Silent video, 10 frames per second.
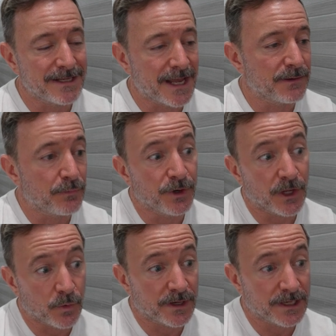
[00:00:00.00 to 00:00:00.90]
that data
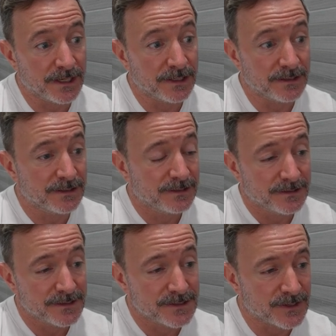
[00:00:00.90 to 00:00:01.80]
pretty quick again.
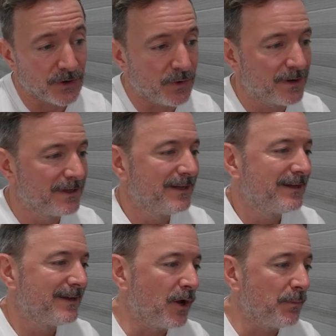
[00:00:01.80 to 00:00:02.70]
So,
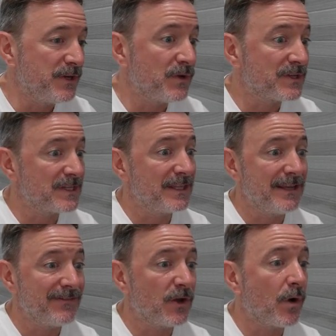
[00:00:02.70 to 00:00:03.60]
but you can
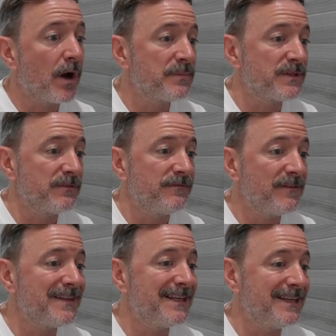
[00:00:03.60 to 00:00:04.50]
see they even go up to
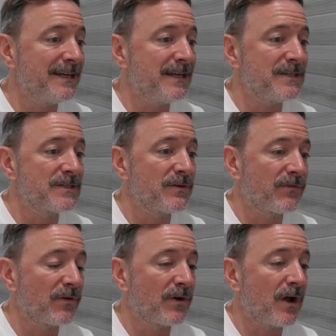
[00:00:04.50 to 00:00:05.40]
50
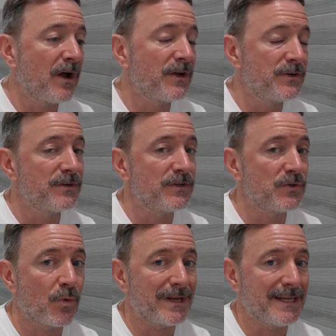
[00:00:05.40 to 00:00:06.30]
gigs for
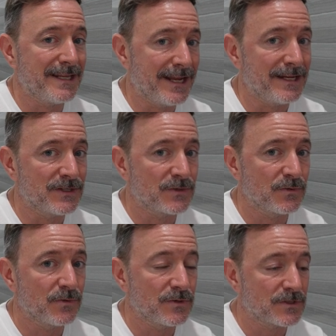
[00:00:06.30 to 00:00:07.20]
120
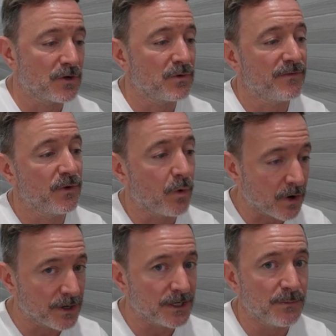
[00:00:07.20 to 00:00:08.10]
days. So if
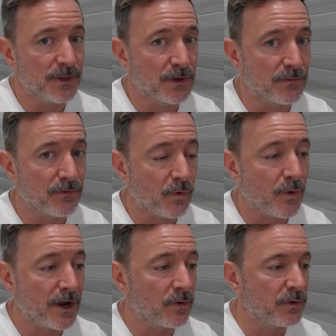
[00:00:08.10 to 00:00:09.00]
you are going to be there
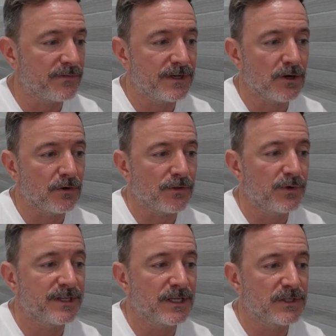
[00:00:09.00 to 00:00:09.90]
for a while, or even here
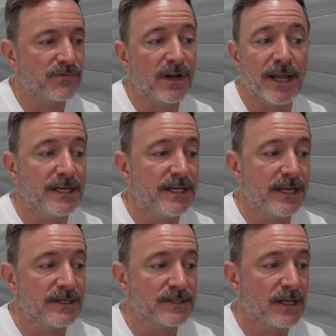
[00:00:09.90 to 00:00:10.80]
30 gigs for
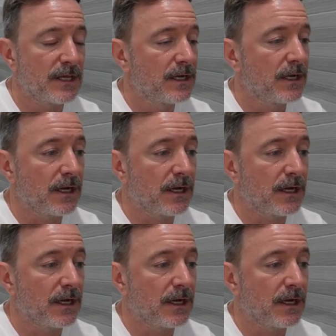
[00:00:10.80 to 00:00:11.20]
90 days,